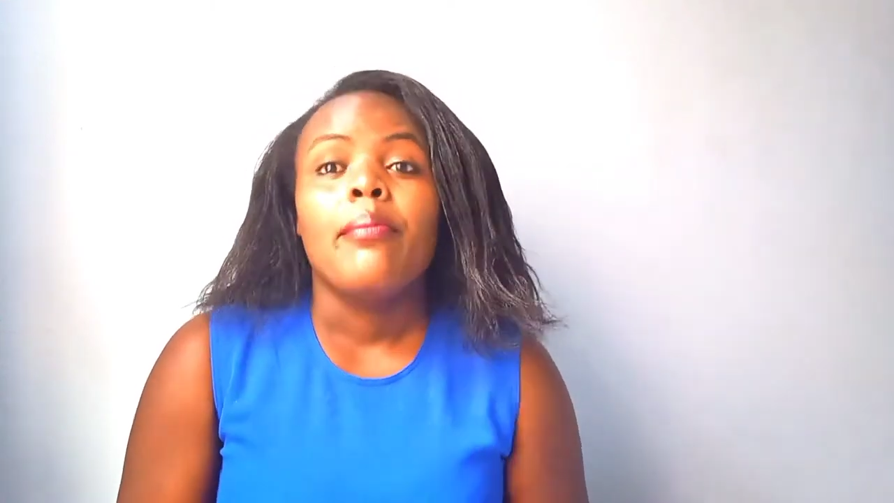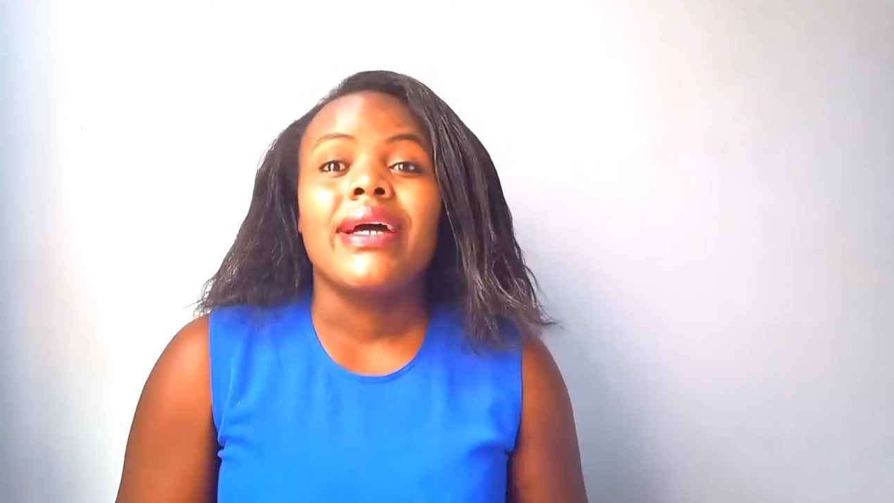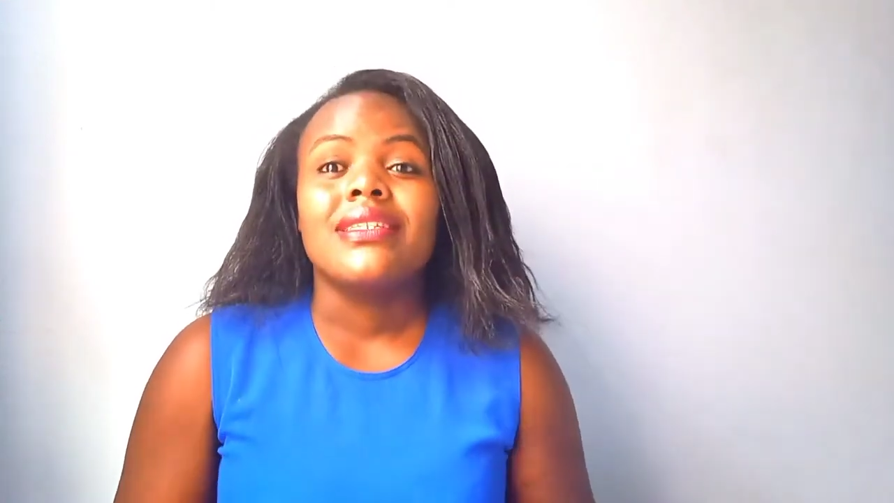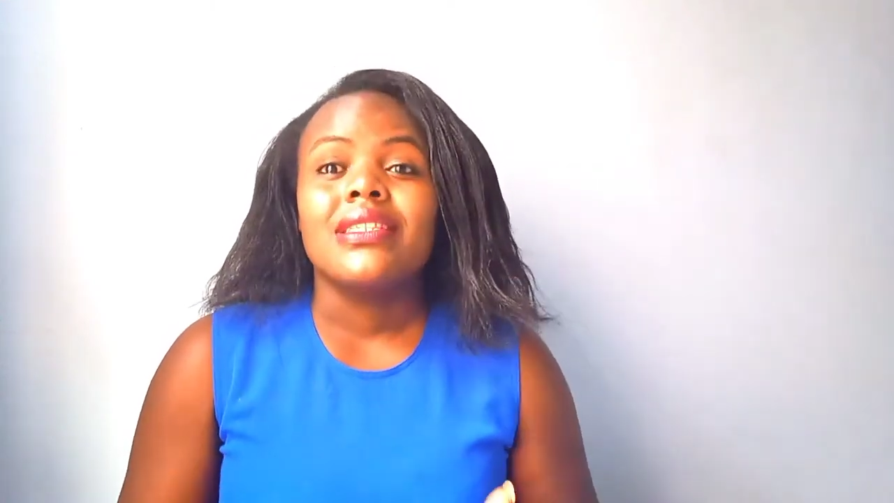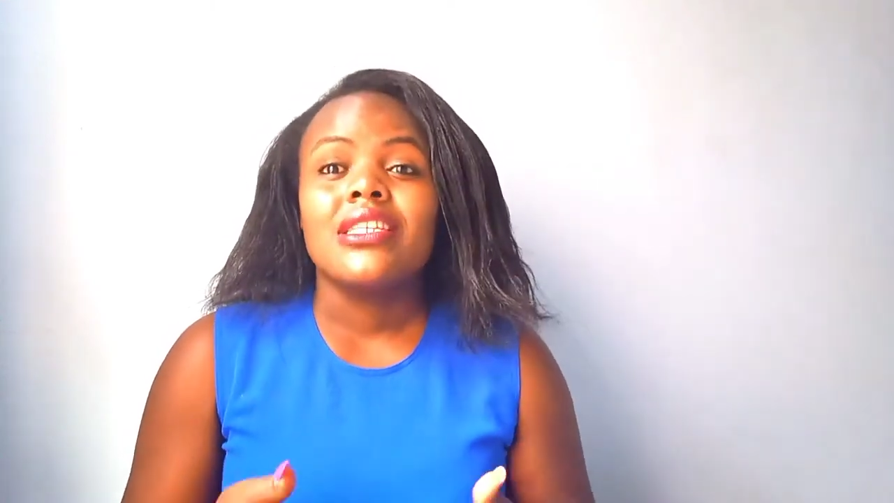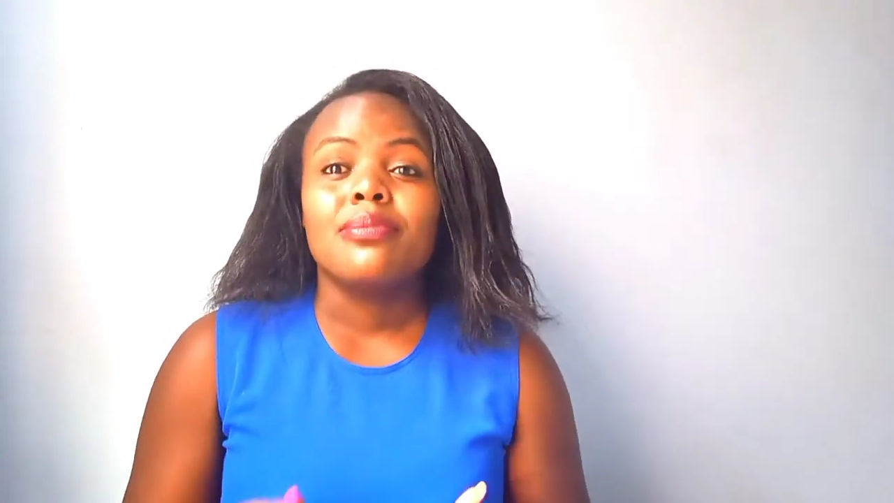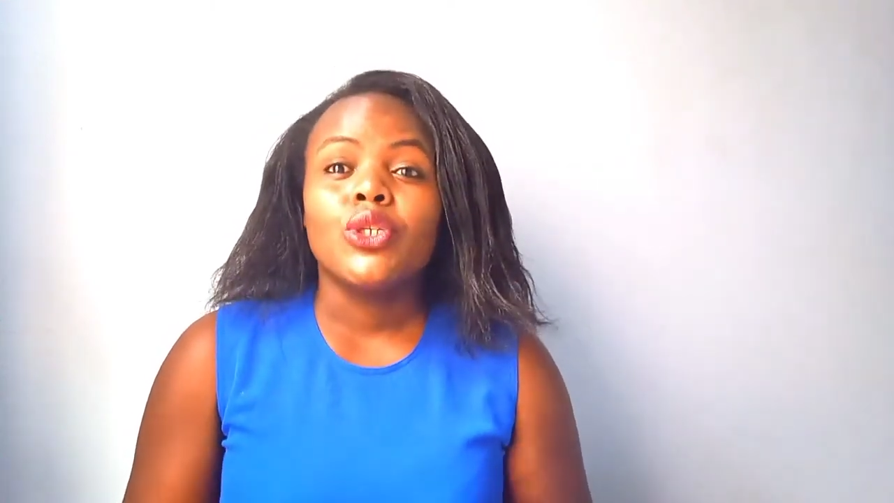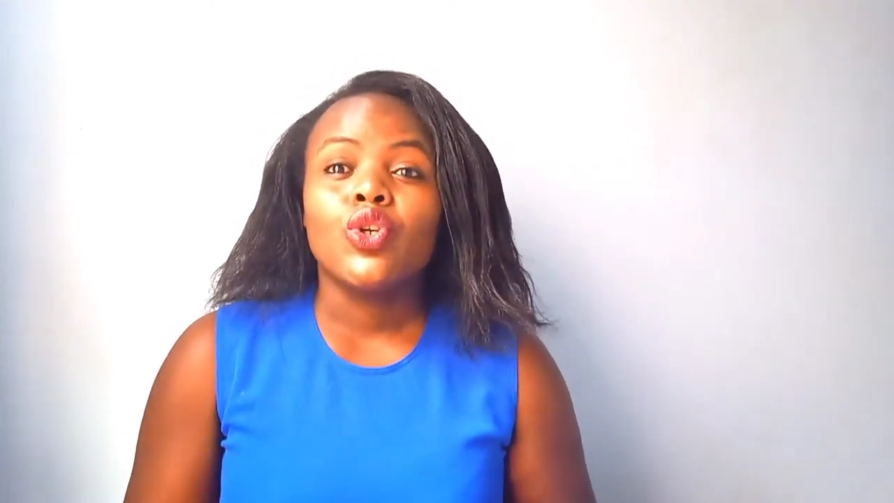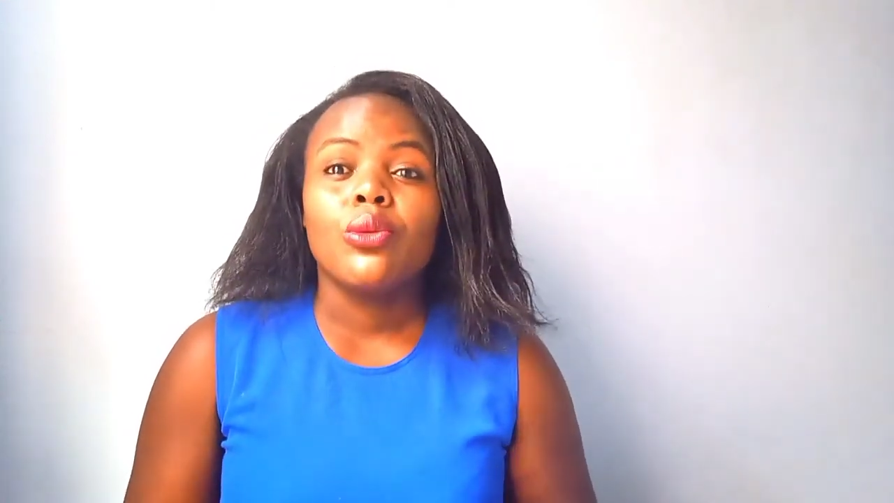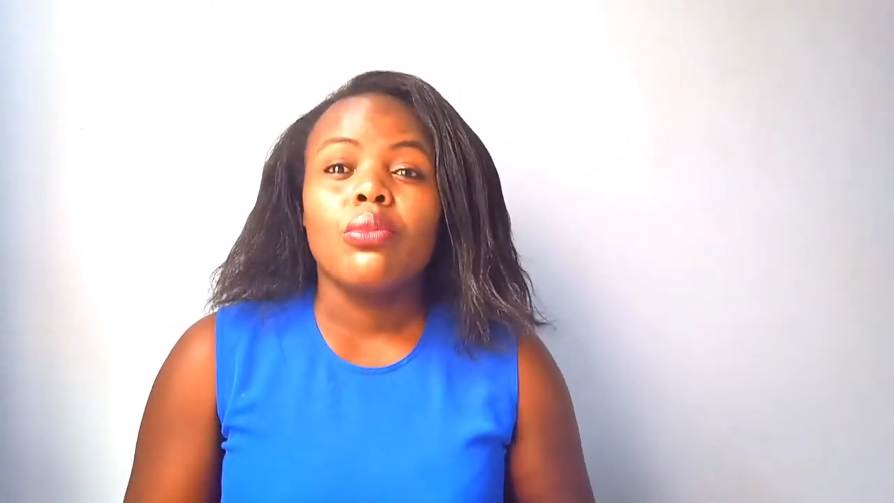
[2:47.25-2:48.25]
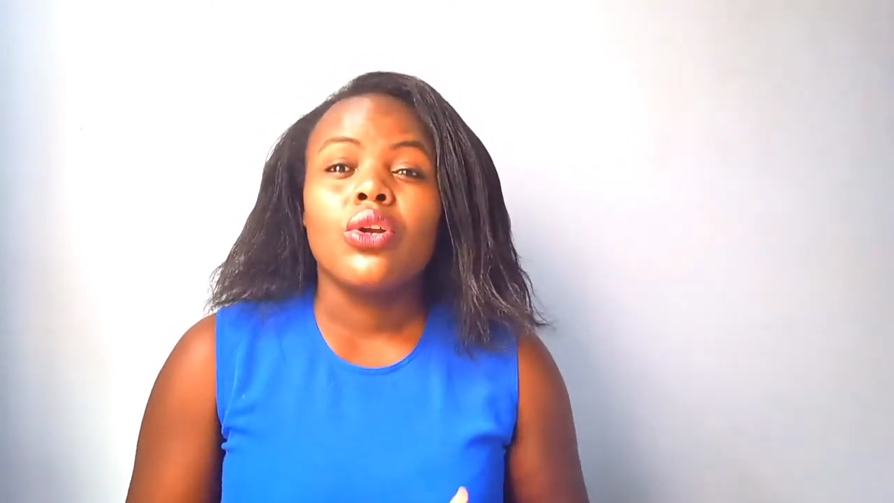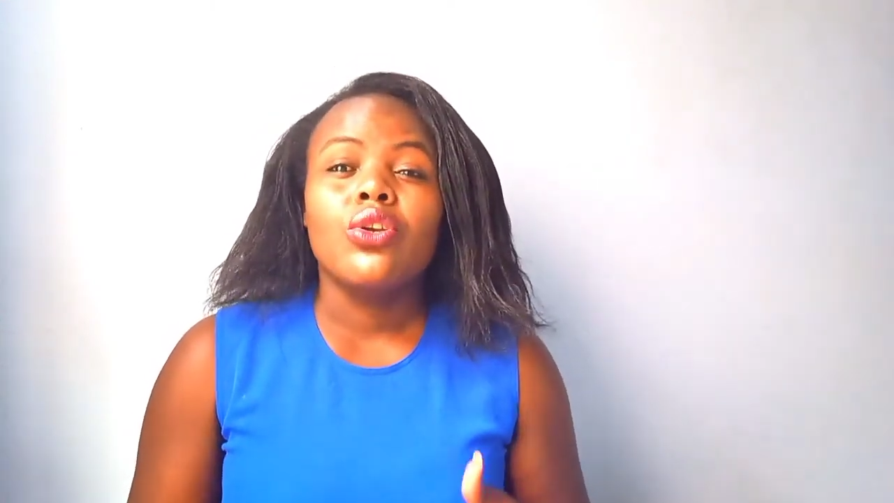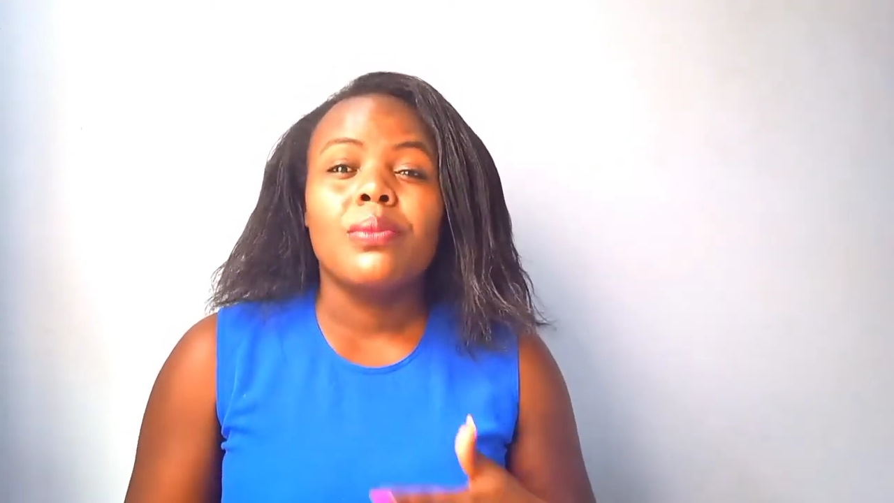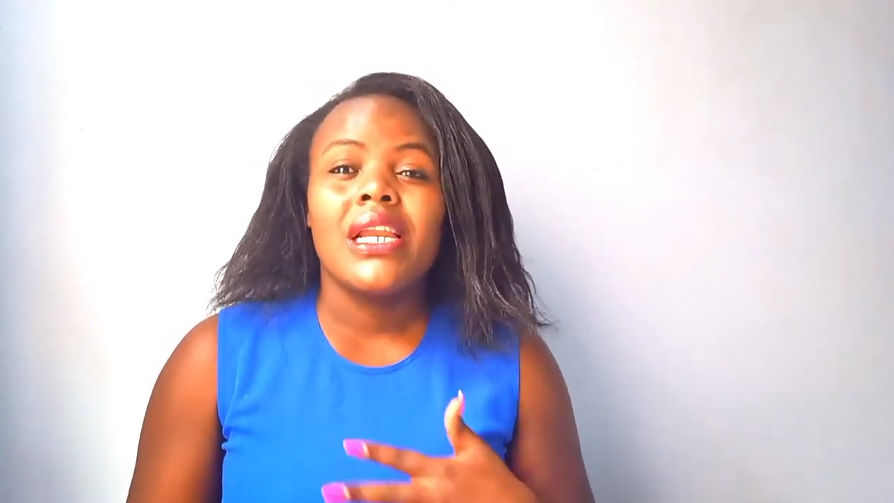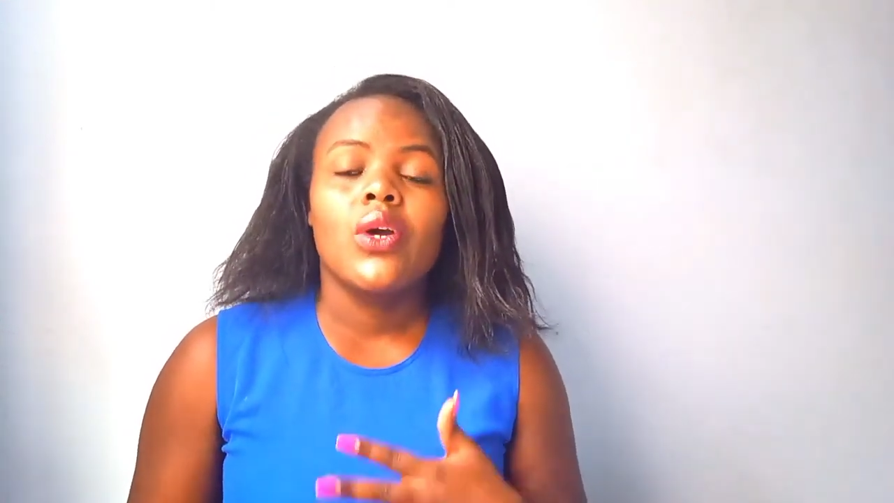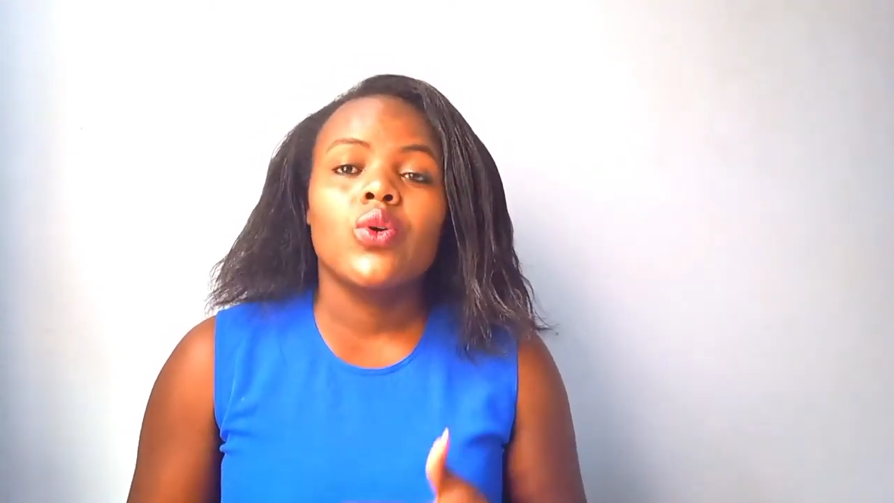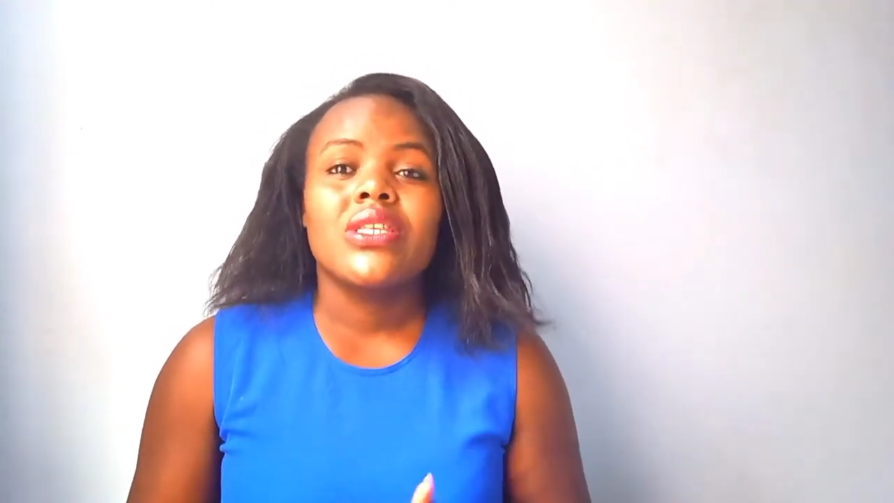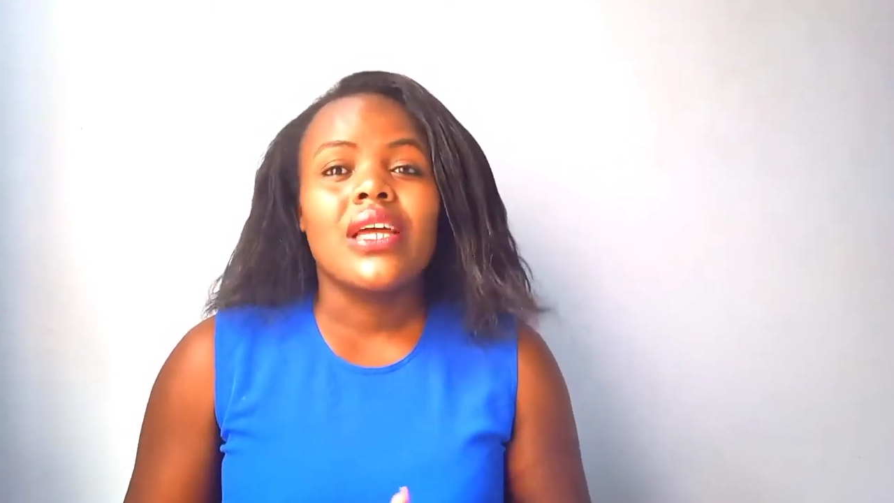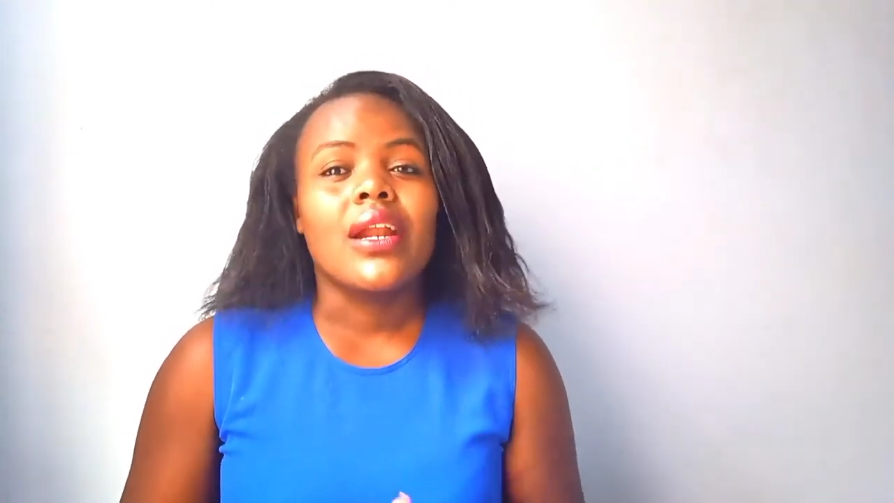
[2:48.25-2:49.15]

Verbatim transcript: but the special board normally costs